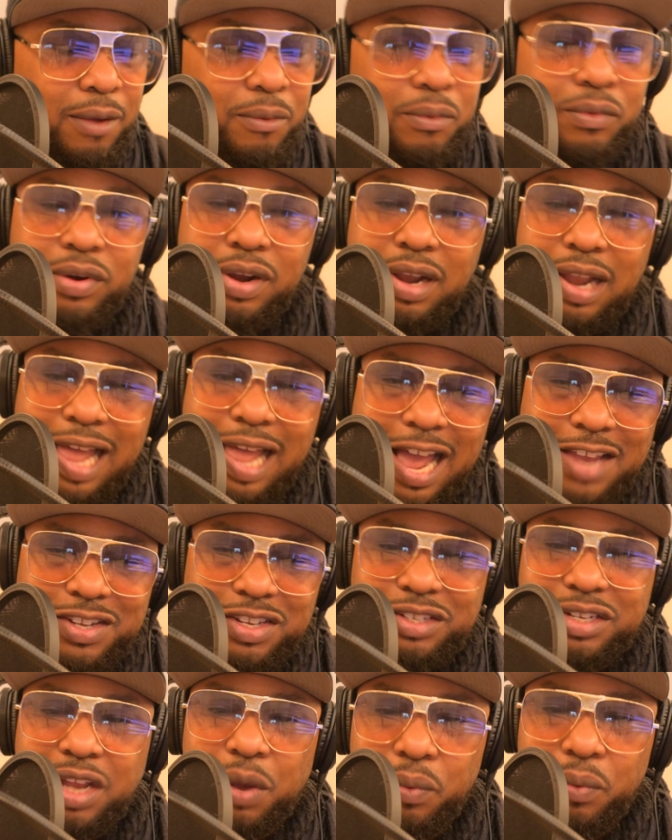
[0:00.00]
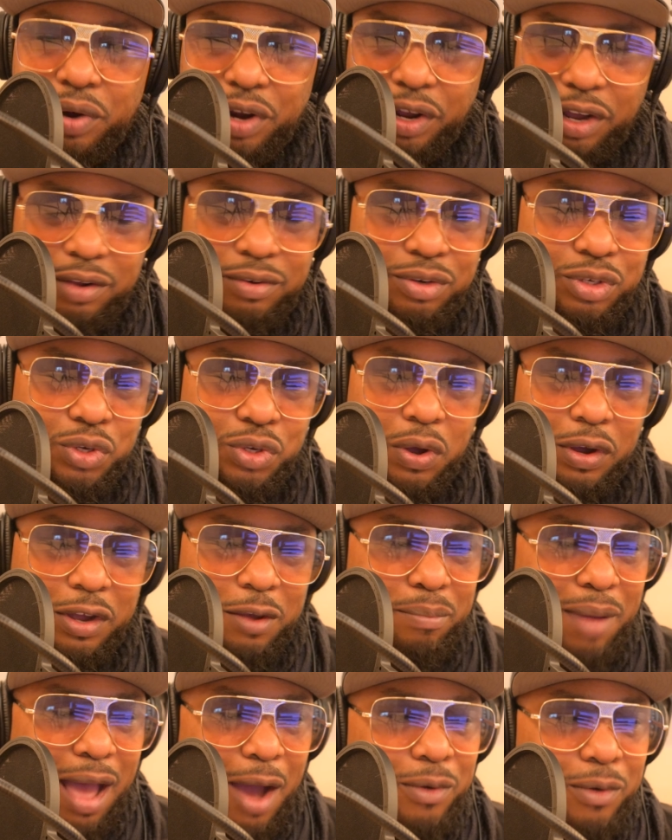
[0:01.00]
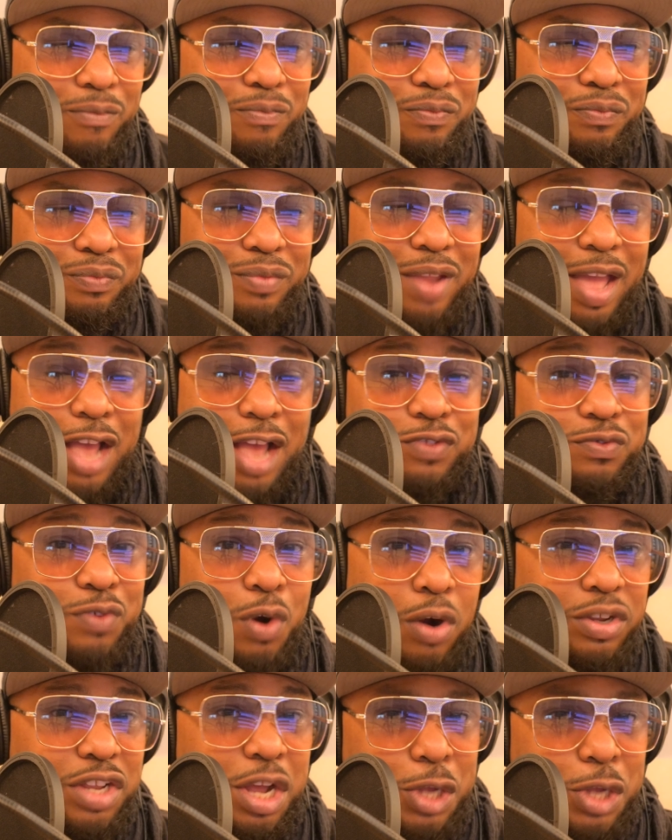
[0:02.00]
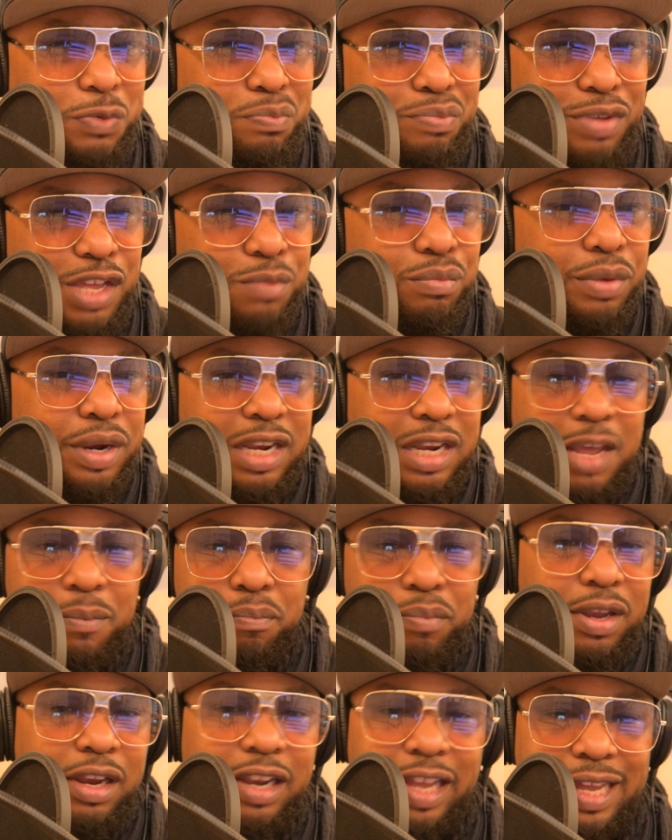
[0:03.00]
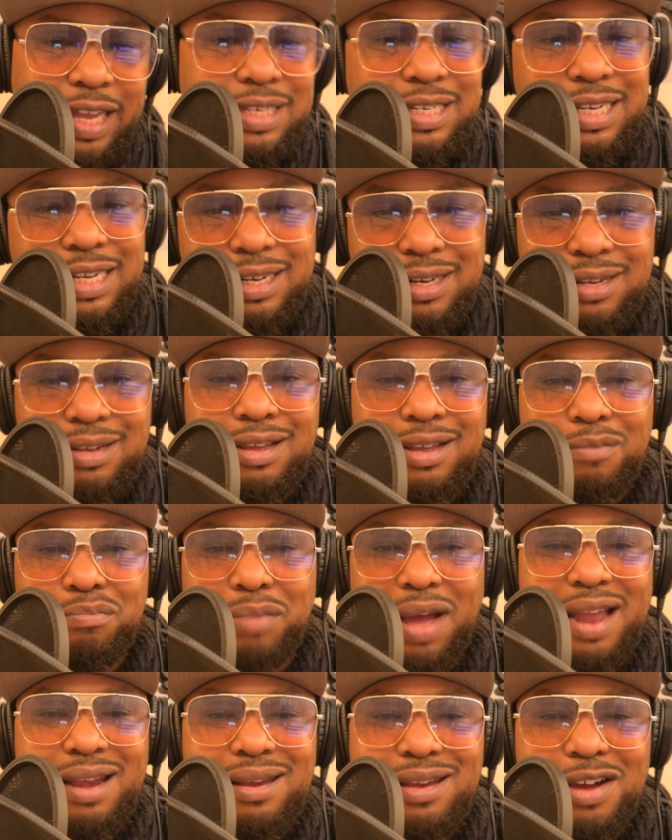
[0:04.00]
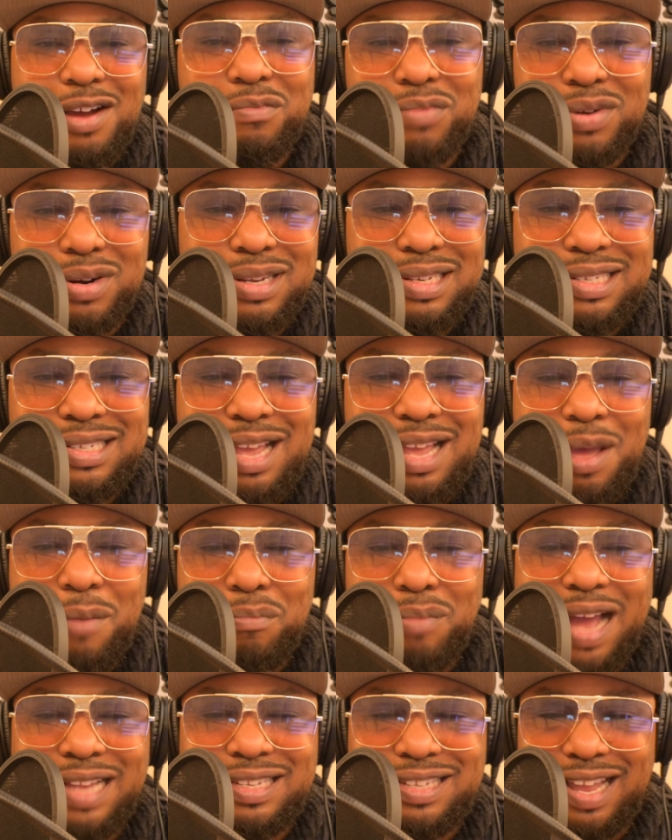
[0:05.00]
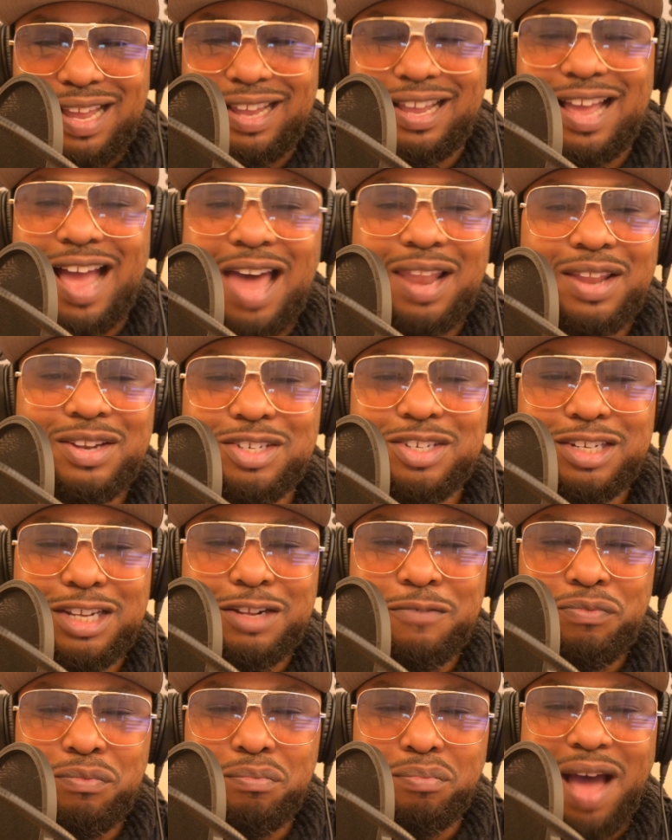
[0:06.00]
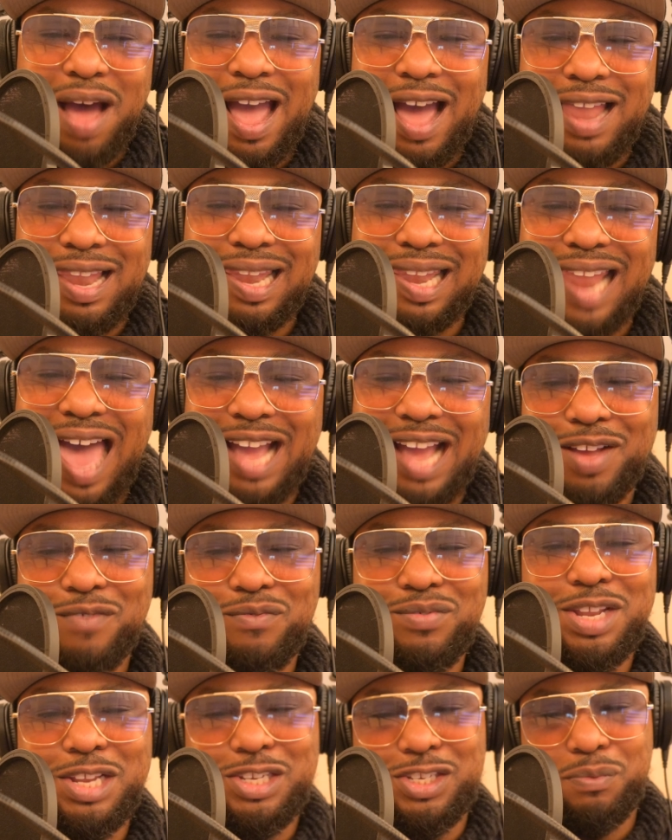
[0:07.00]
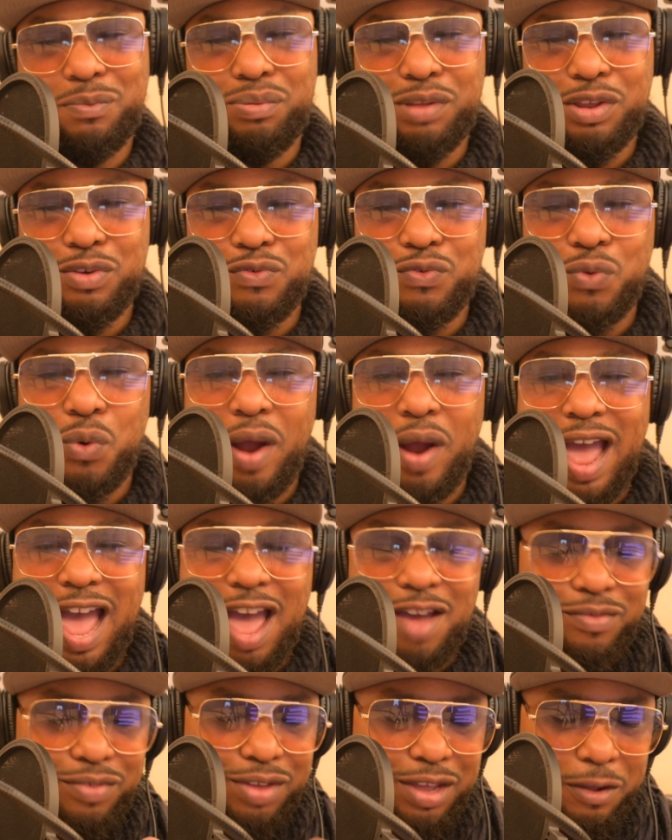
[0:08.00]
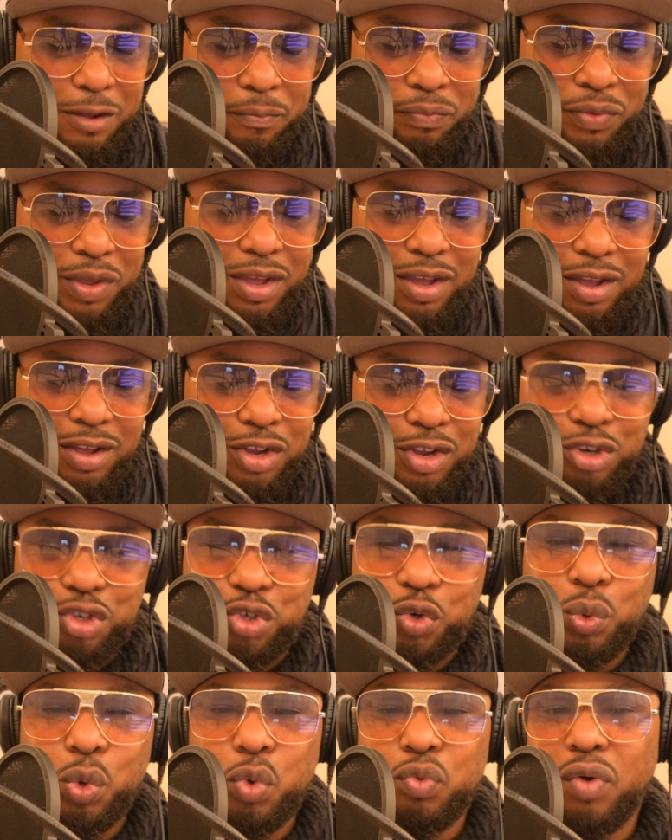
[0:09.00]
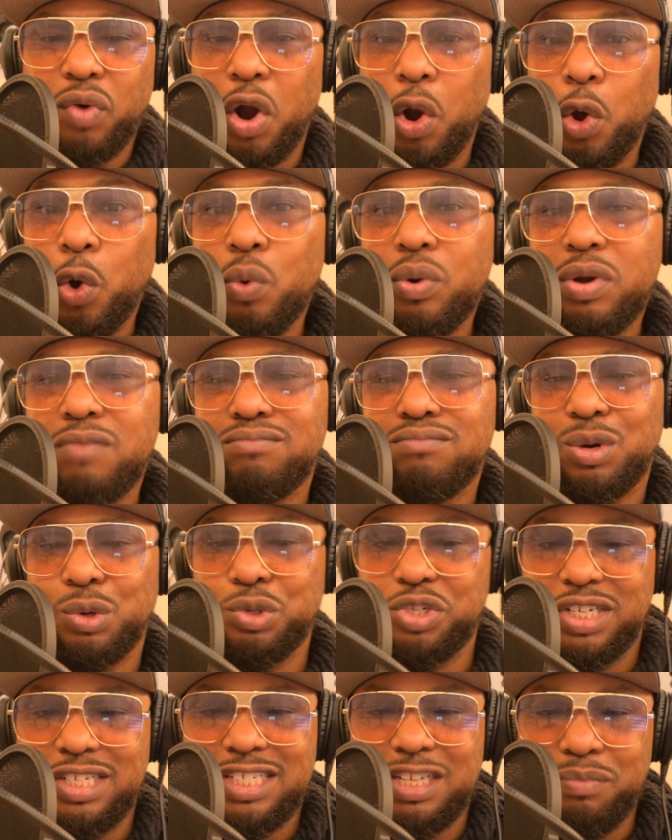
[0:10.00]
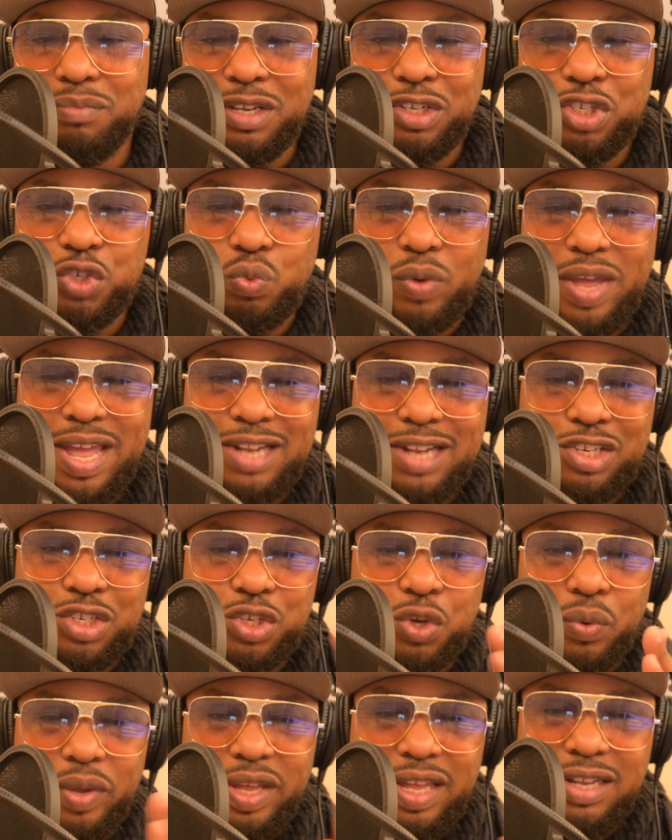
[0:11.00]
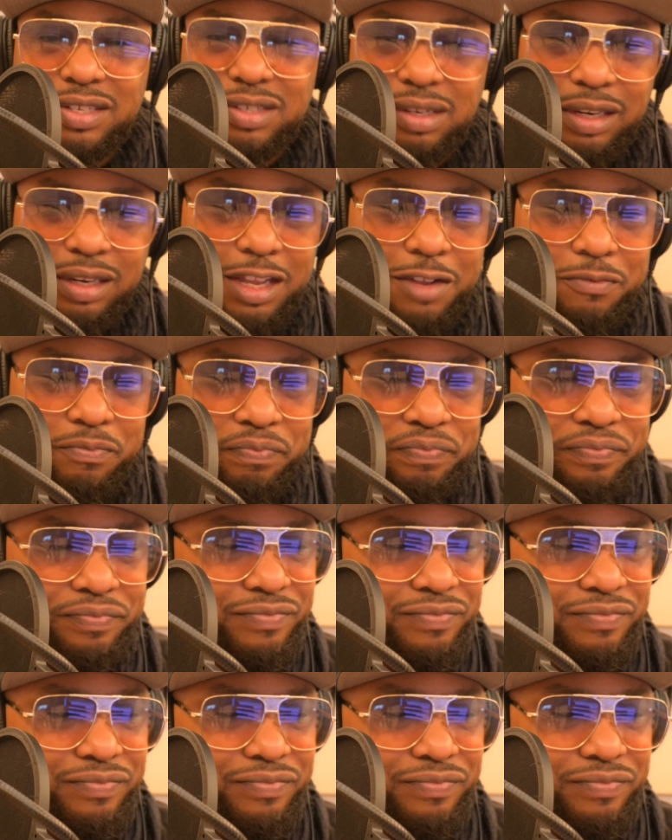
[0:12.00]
One of the last things I want to talk about as far as us being manipulated by numbers, by psychology, by lack of discipline for having control over our own emotions to be swayed so easily.